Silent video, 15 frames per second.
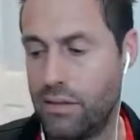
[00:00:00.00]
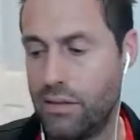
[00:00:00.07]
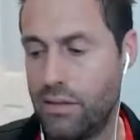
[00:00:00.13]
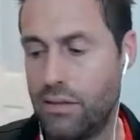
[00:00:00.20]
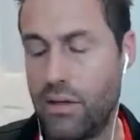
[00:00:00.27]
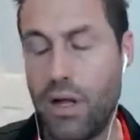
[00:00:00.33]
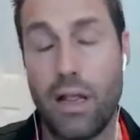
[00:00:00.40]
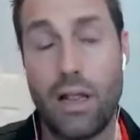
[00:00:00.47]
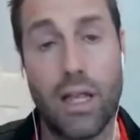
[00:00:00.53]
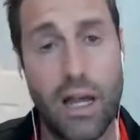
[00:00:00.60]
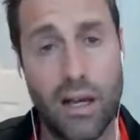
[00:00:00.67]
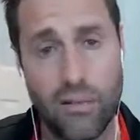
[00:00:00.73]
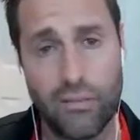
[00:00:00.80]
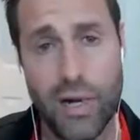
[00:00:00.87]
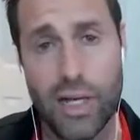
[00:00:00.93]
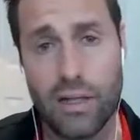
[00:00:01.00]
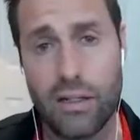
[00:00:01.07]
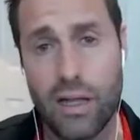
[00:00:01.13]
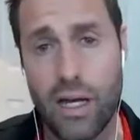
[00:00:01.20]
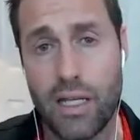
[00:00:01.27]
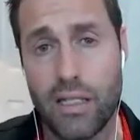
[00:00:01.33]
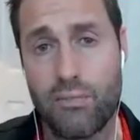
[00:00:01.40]
a lot of my
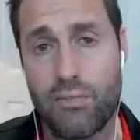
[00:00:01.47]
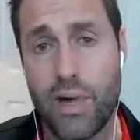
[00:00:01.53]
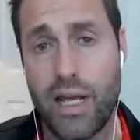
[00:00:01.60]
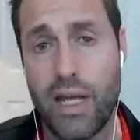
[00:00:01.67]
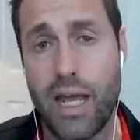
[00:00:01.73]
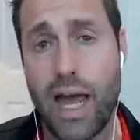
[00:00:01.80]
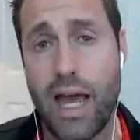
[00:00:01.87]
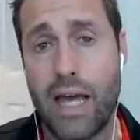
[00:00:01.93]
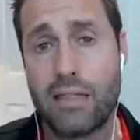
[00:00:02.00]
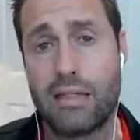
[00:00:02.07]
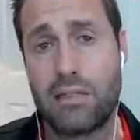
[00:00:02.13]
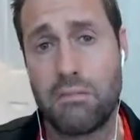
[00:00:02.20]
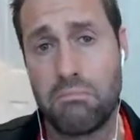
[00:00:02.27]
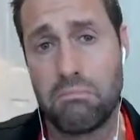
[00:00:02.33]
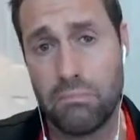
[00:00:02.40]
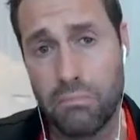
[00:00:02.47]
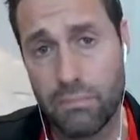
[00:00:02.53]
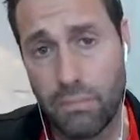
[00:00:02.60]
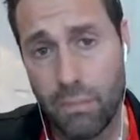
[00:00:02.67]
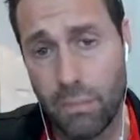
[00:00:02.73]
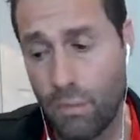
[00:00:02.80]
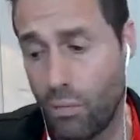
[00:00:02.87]
clients might ask,
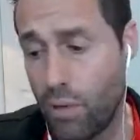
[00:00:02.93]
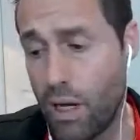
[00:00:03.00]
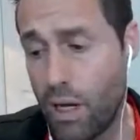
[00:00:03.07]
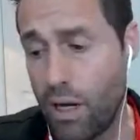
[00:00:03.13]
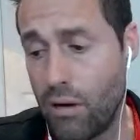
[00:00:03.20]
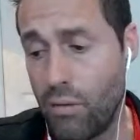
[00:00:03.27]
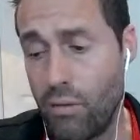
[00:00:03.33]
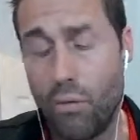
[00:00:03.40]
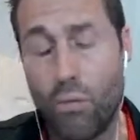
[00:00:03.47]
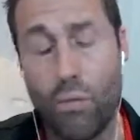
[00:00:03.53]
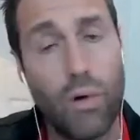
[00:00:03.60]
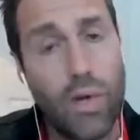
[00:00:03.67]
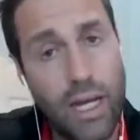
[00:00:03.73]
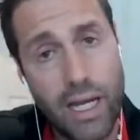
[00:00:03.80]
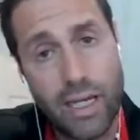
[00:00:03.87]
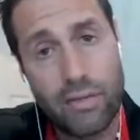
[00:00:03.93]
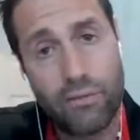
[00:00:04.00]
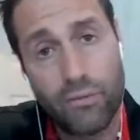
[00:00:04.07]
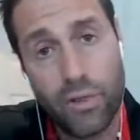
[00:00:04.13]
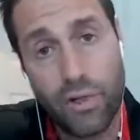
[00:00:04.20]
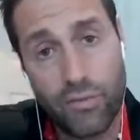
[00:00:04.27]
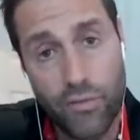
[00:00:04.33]
well, when I
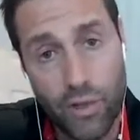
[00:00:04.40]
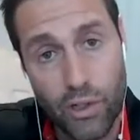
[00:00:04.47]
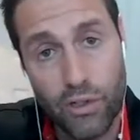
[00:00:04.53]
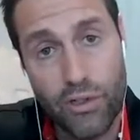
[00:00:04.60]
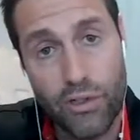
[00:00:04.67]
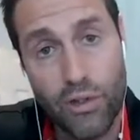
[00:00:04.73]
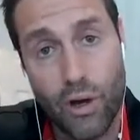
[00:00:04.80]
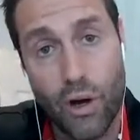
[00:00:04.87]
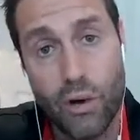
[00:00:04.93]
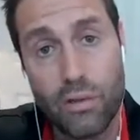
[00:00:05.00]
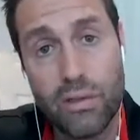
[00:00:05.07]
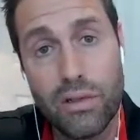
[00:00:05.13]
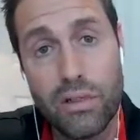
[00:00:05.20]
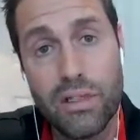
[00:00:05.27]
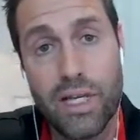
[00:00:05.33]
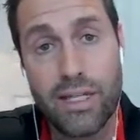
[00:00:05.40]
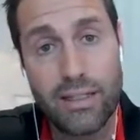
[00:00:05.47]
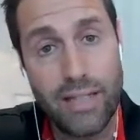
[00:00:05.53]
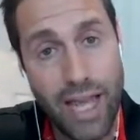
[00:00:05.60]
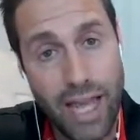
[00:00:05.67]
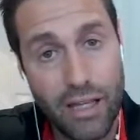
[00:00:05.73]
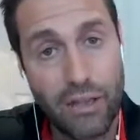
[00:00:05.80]
reverse those and
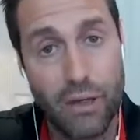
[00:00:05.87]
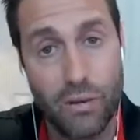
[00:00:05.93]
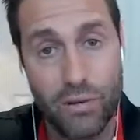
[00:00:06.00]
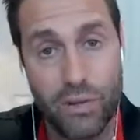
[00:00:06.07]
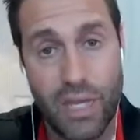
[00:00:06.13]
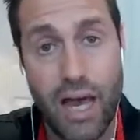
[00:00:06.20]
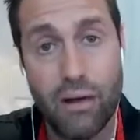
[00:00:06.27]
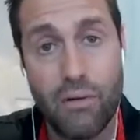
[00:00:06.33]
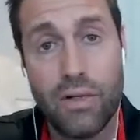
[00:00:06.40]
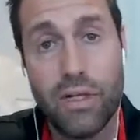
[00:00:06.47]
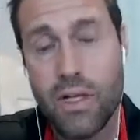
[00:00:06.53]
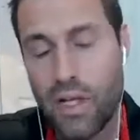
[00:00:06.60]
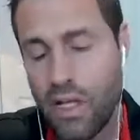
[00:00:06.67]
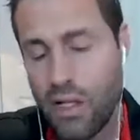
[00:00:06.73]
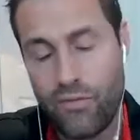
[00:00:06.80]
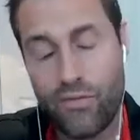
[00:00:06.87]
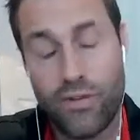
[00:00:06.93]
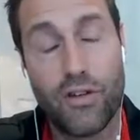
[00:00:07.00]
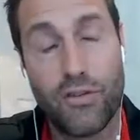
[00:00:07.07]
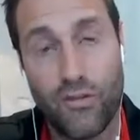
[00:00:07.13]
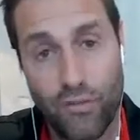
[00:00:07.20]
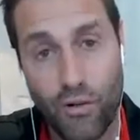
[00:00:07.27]
take those out for the
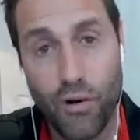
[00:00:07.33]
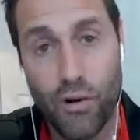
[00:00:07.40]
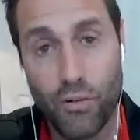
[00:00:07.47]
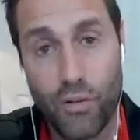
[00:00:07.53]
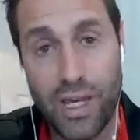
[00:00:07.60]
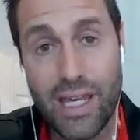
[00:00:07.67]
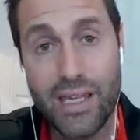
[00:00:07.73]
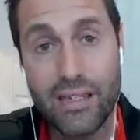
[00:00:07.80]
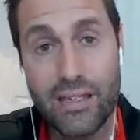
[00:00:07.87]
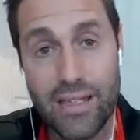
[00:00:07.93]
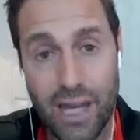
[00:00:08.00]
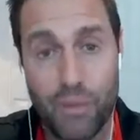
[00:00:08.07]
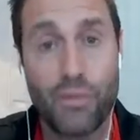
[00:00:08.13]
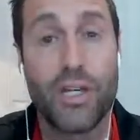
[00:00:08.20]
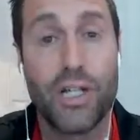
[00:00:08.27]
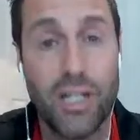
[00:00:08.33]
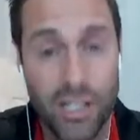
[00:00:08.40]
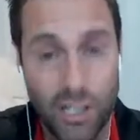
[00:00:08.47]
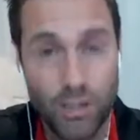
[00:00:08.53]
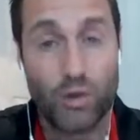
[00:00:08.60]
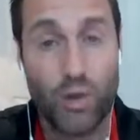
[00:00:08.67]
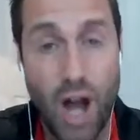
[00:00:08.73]
4 weeks that we're going to
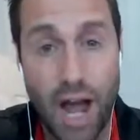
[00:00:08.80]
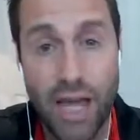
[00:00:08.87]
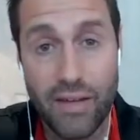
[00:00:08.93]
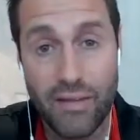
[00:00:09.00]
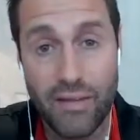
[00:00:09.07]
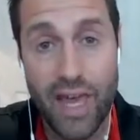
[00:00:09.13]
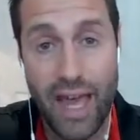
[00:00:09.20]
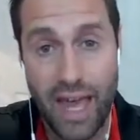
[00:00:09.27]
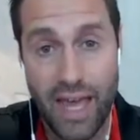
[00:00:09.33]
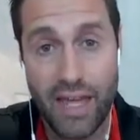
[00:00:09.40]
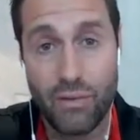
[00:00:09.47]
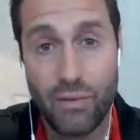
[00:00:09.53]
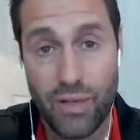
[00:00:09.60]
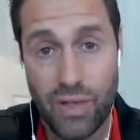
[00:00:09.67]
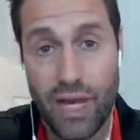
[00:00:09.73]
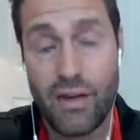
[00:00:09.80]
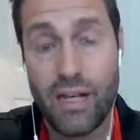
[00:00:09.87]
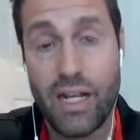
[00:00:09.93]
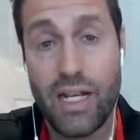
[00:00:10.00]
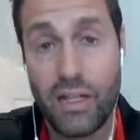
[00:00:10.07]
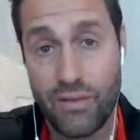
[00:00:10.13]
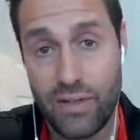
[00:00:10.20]
drive ahead without
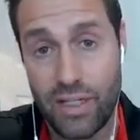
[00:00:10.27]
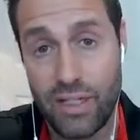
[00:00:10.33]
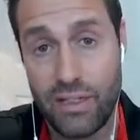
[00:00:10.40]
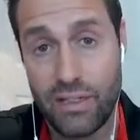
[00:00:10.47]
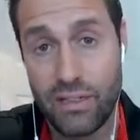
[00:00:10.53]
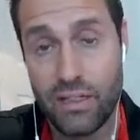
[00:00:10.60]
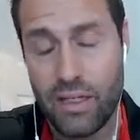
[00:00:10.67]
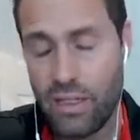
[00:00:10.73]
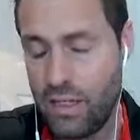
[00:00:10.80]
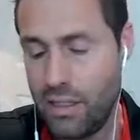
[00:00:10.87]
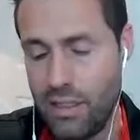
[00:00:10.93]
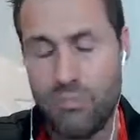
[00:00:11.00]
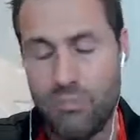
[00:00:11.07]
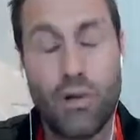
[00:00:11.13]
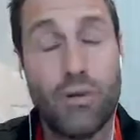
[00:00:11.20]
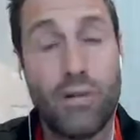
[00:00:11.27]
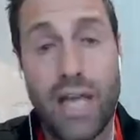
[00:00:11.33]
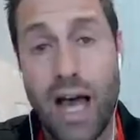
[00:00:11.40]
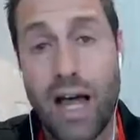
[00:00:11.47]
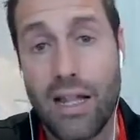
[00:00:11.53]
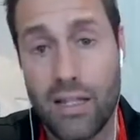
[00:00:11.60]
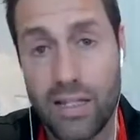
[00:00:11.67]
any of these
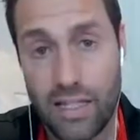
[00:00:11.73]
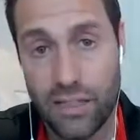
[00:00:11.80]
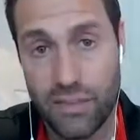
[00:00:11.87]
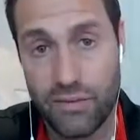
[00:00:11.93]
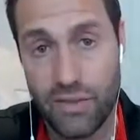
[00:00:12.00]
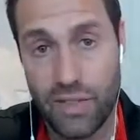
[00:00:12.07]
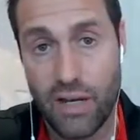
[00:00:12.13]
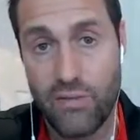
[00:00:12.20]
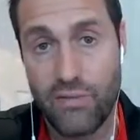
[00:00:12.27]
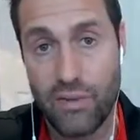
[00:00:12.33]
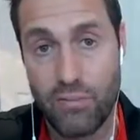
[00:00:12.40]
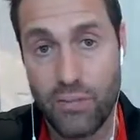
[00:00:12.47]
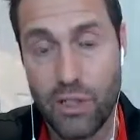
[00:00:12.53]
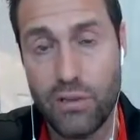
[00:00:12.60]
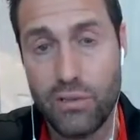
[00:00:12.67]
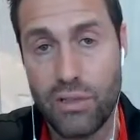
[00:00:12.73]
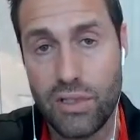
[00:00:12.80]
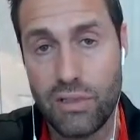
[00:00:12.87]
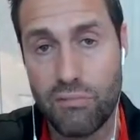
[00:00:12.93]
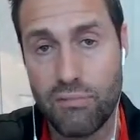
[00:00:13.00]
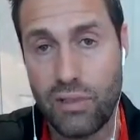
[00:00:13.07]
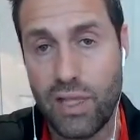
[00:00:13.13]
modalities of self-abuse
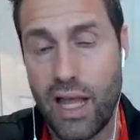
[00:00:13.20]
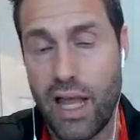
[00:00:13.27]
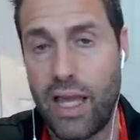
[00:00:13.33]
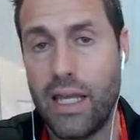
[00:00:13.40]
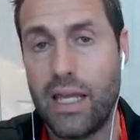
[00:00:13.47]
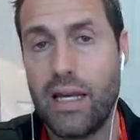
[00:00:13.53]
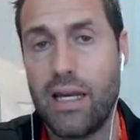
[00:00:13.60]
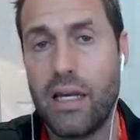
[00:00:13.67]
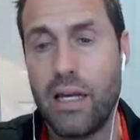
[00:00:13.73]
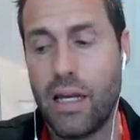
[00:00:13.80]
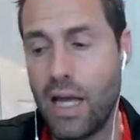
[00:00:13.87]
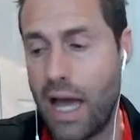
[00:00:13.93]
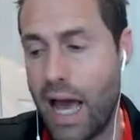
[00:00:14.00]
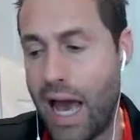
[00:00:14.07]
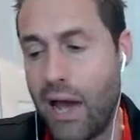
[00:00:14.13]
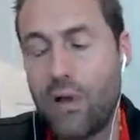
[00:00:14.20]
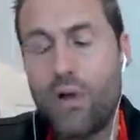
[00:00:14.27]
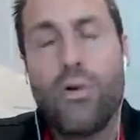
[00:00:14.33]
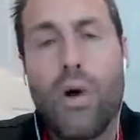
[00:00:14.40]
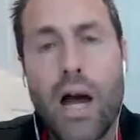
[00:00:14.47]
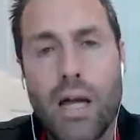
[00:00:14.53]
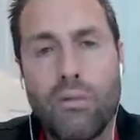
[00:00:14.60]
in play, how do
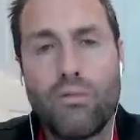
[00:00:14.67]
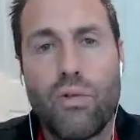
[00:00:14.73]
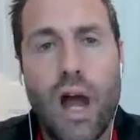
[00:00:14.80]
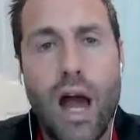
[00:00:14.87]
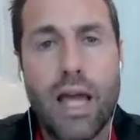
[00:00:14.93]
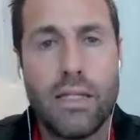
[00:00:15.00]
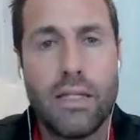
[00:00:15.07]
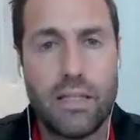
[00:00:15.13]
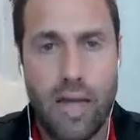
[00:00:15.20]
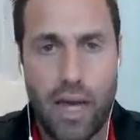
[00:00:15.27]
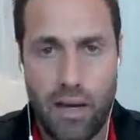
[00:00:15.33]
I rise up?